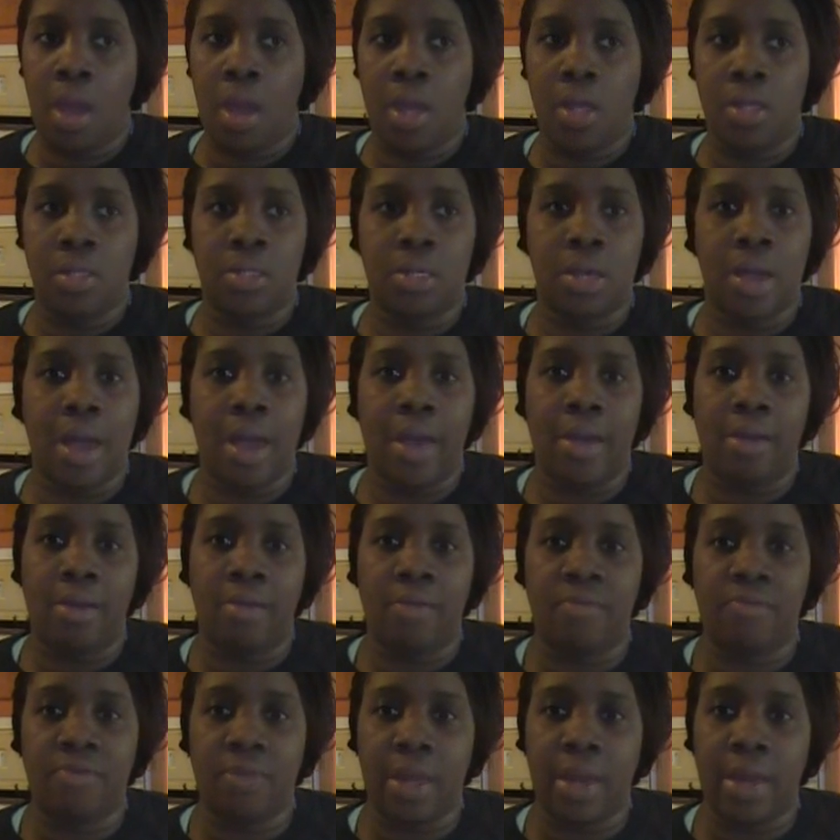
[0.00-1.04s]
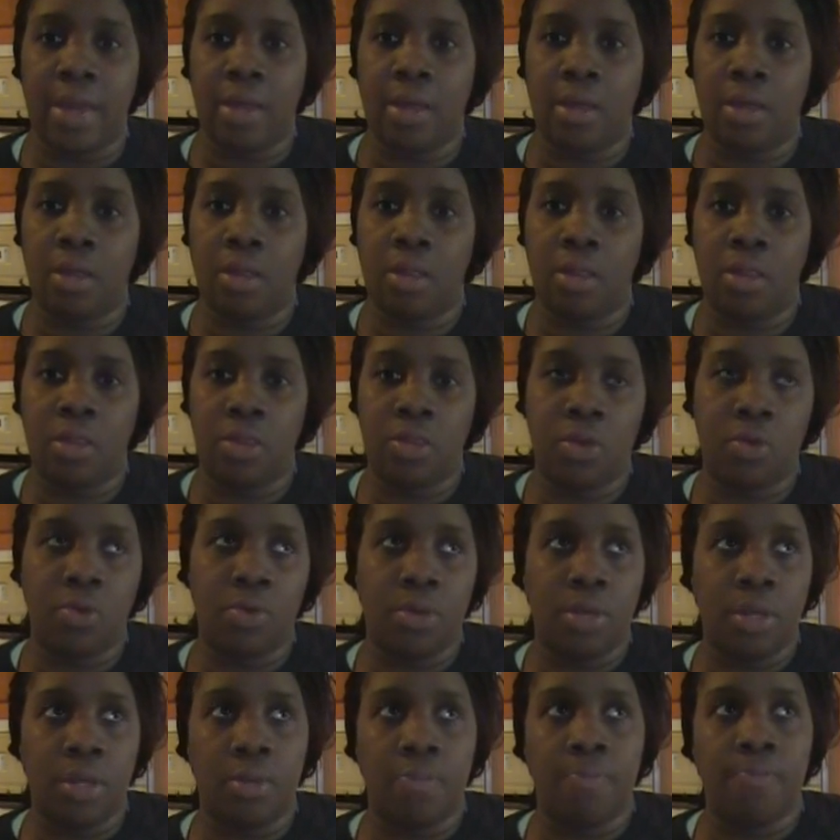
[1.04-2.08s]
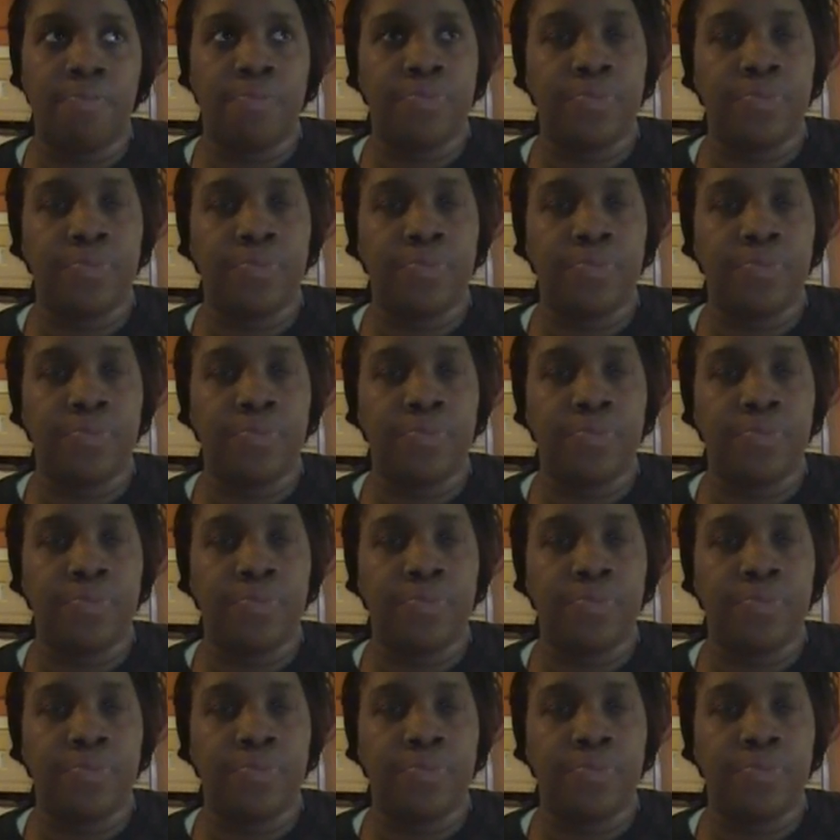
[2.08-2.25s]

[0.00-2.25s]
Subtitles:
It's kind of like 33%